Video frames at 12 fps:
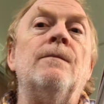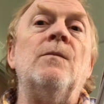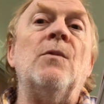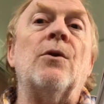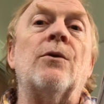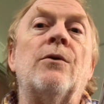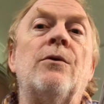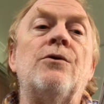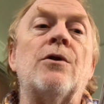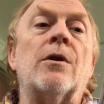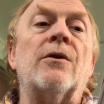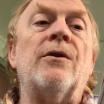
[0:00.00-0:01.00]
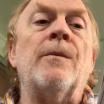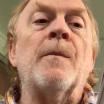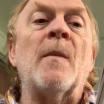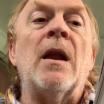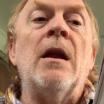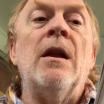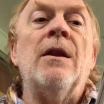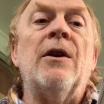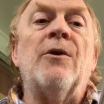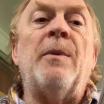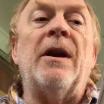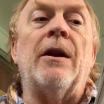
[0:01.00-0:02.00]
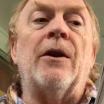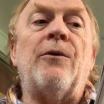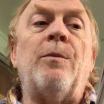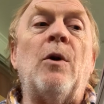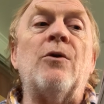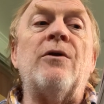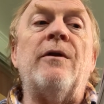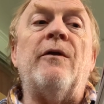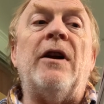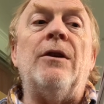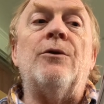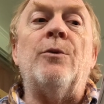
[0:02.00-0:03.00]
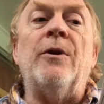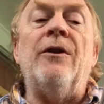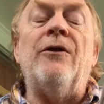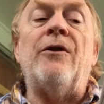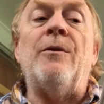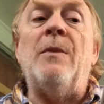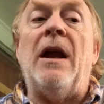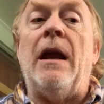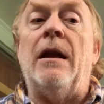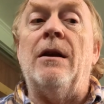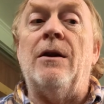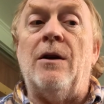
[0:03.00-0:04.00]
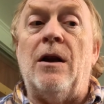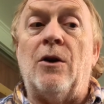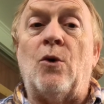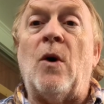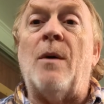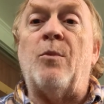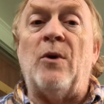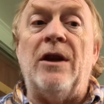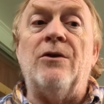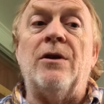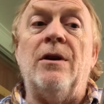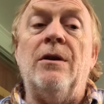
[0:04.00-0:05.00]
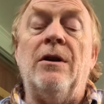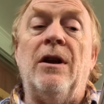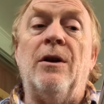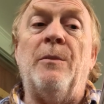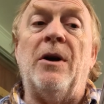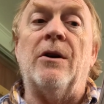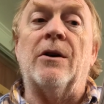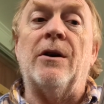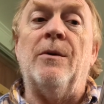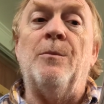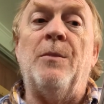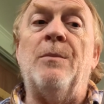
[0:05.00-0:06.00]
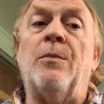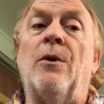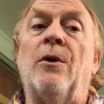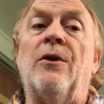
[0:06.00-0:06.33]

Those jerks. There's been an explosion of altruism and cooperation in America. People